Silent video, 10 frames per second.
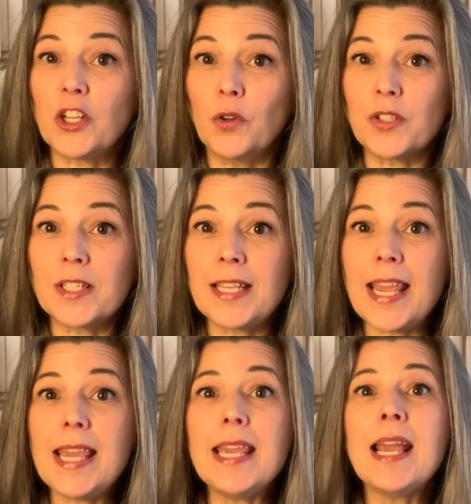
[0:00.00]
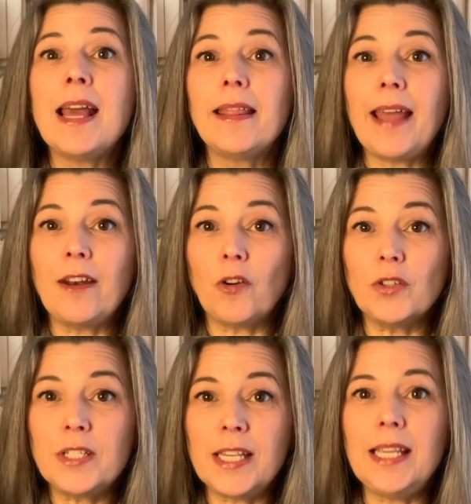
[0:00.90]
on C, then
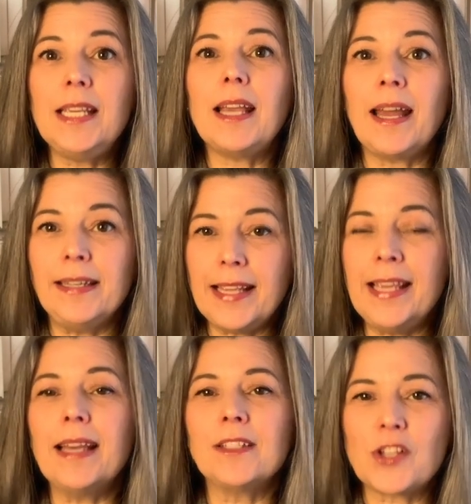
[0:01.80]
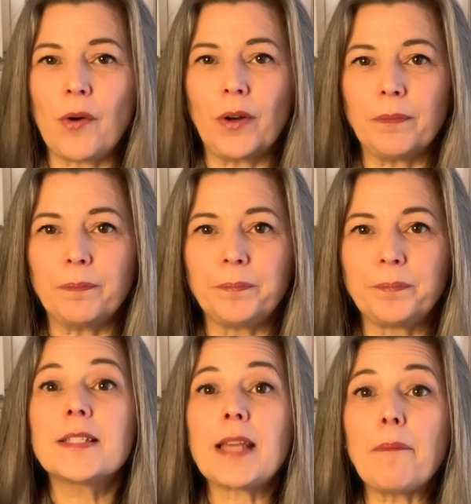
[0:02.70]
on D and E and so on.
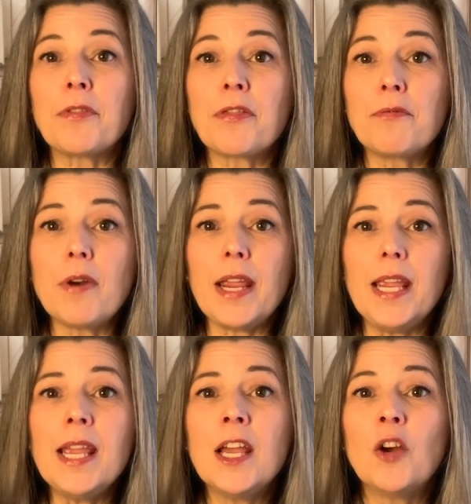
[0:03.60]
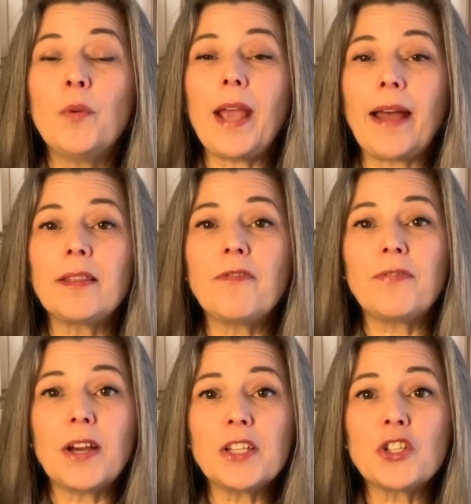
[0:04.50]
Step 3, we add the
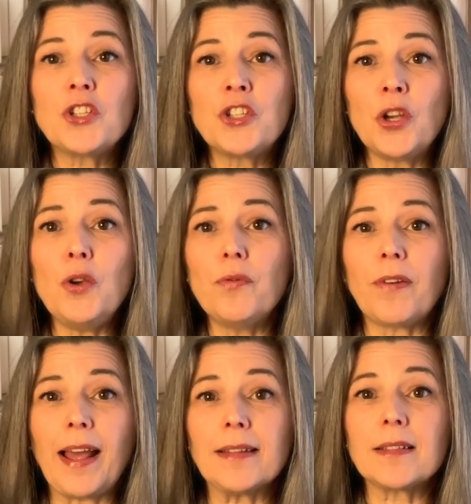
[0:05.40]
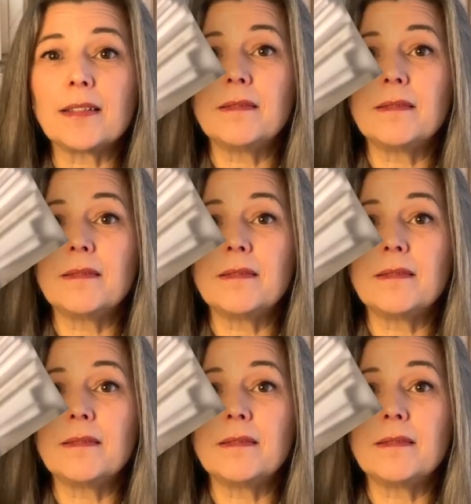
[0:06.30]
first 2 flats,